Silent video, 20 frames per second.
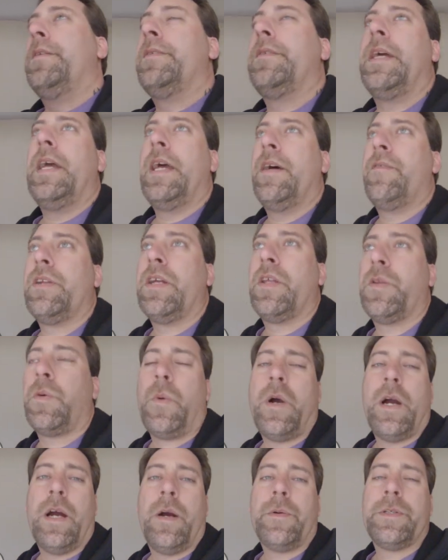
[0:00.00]
They have another
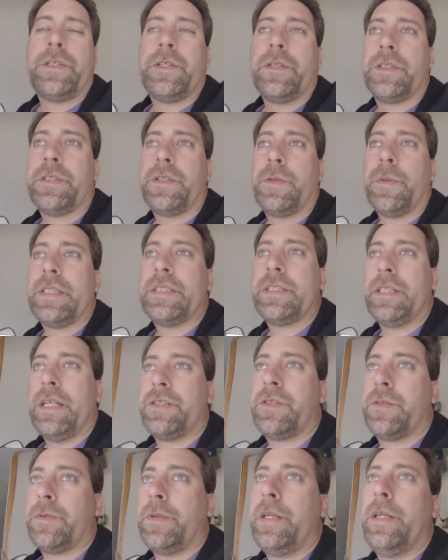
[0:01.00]
wire which hooks to
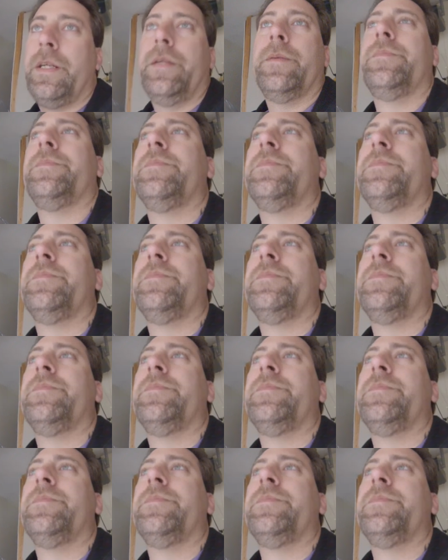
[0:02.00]
accessory.